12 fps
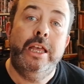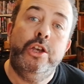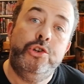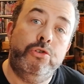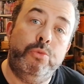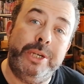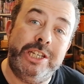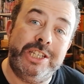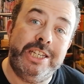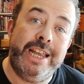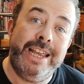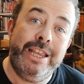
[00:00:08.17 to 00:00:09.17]
Should we
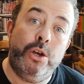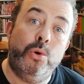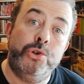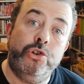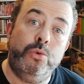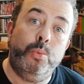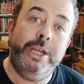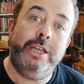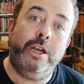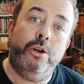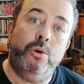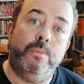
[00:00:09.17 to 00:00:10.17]
stay or should we
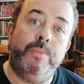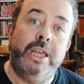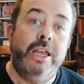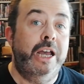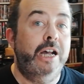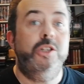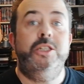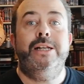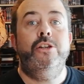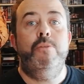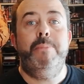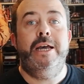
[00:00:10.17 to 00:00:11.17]
go? I'll
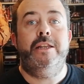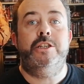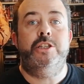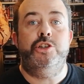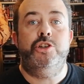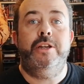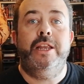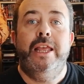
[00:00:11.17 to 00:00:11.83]
tell you my decision